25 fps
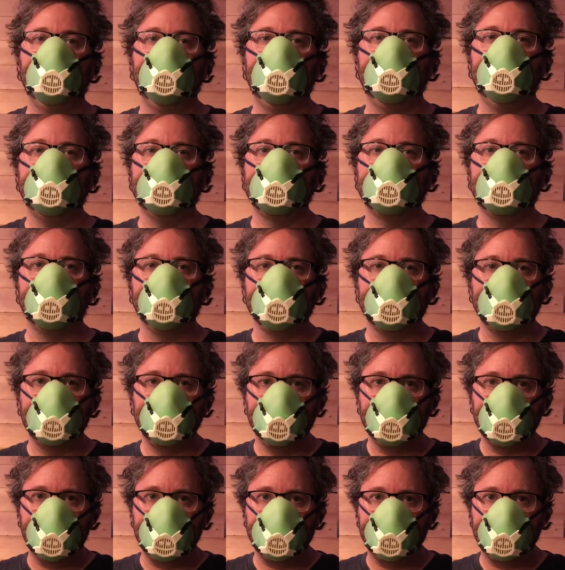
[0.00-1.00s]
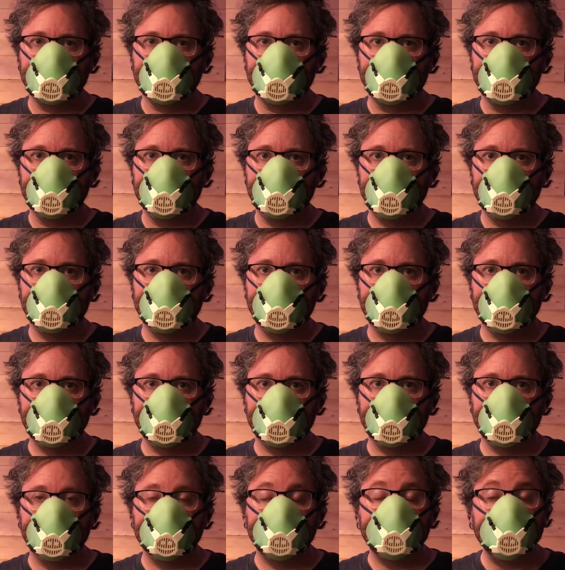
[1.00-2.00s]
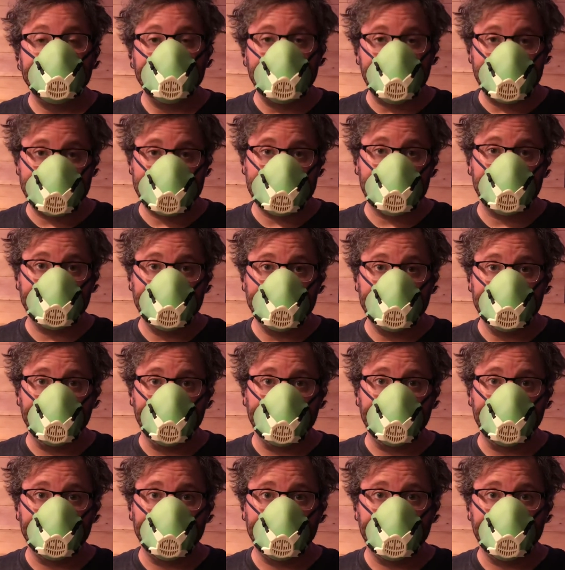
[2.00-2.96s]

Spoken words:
It's working properly, and that's how you do it.